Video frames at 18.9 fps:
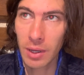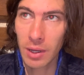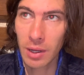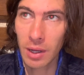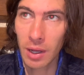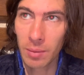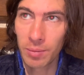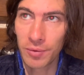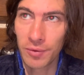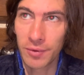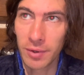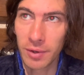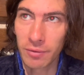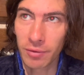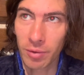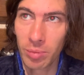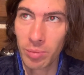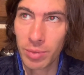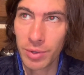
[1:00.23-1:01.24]
opposite of
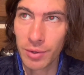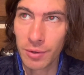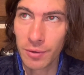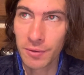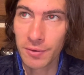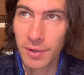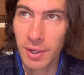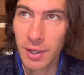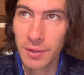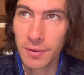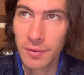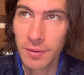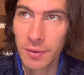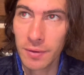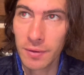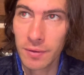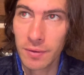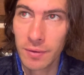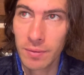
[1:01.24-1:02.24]
computer science
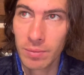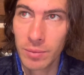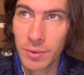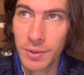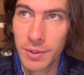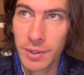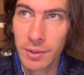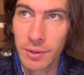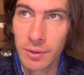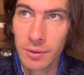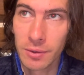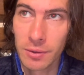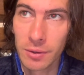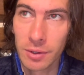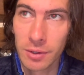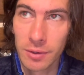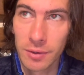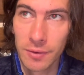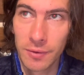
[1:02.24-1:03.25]
is material
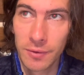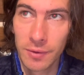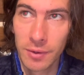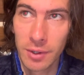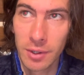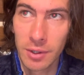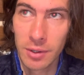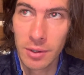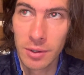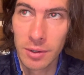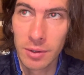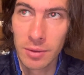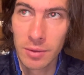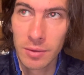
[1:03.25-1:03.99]
goods, and